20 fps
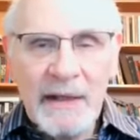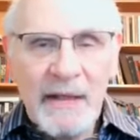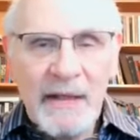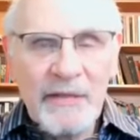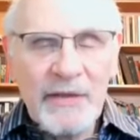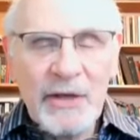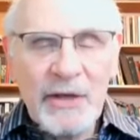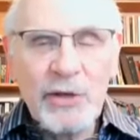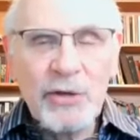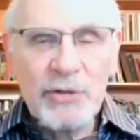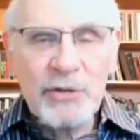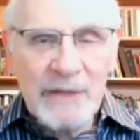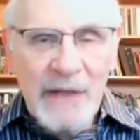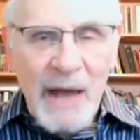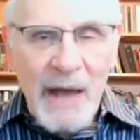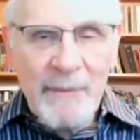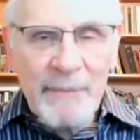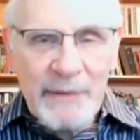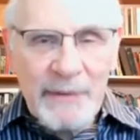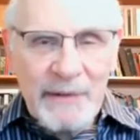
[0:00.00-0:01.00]
There could
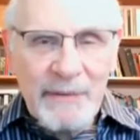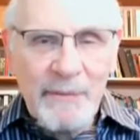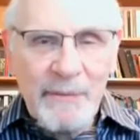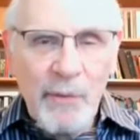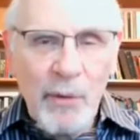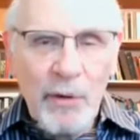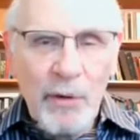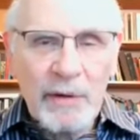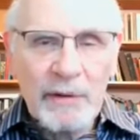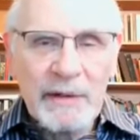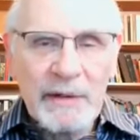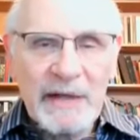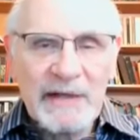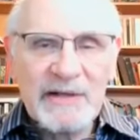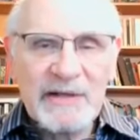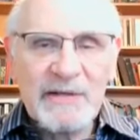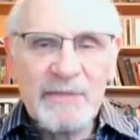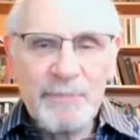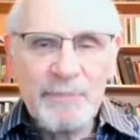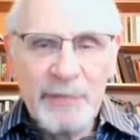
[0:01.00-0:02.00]
not be a more
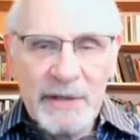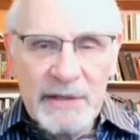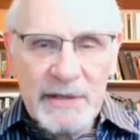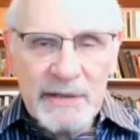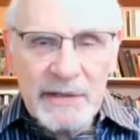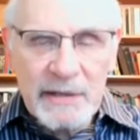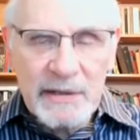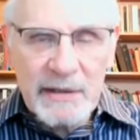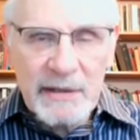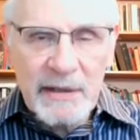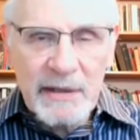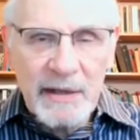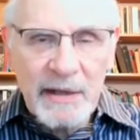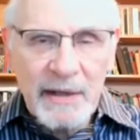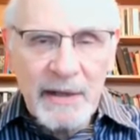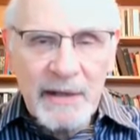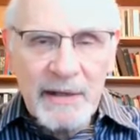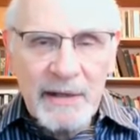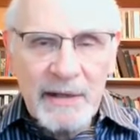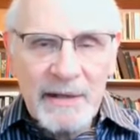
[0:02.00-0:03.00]
explicit
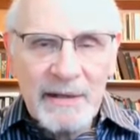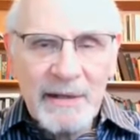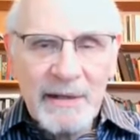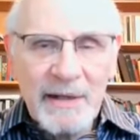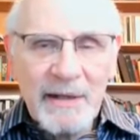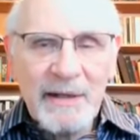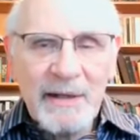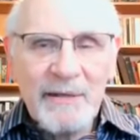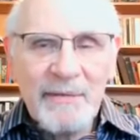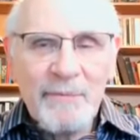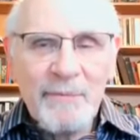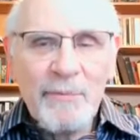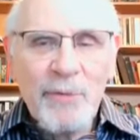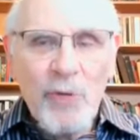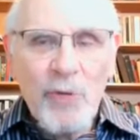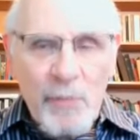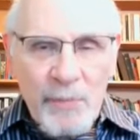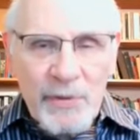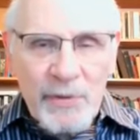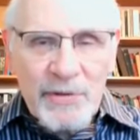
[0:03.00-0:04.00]

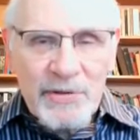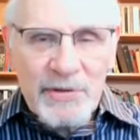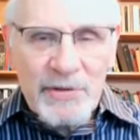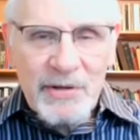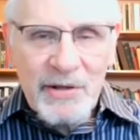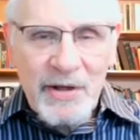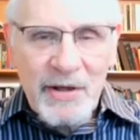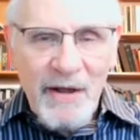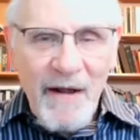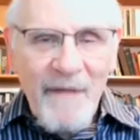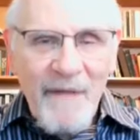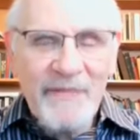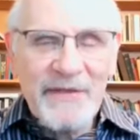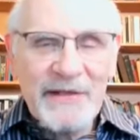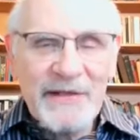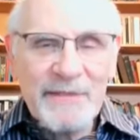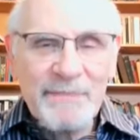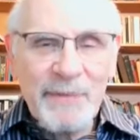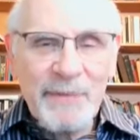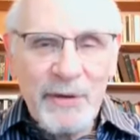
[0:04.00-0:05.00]
purpose of
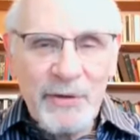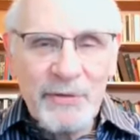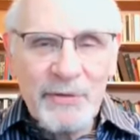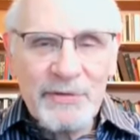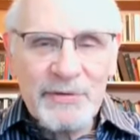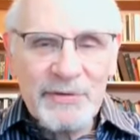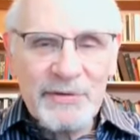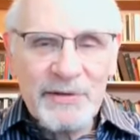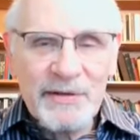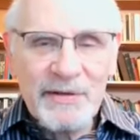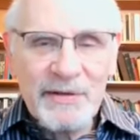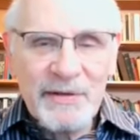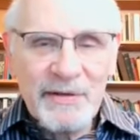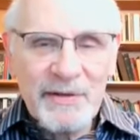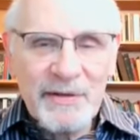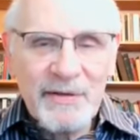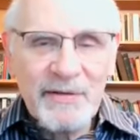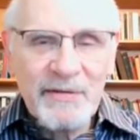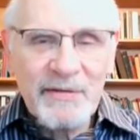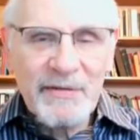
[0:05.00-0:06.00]
these bills
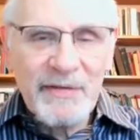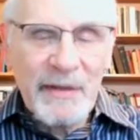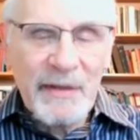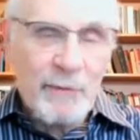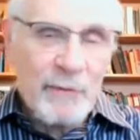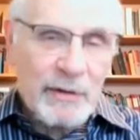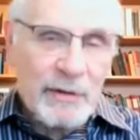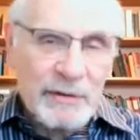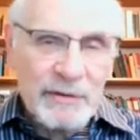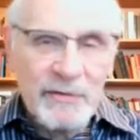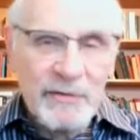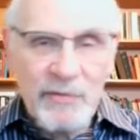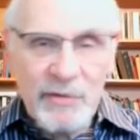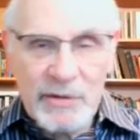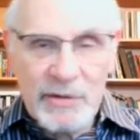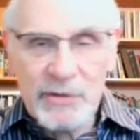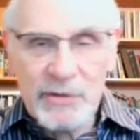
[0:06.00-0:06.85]
than what Chris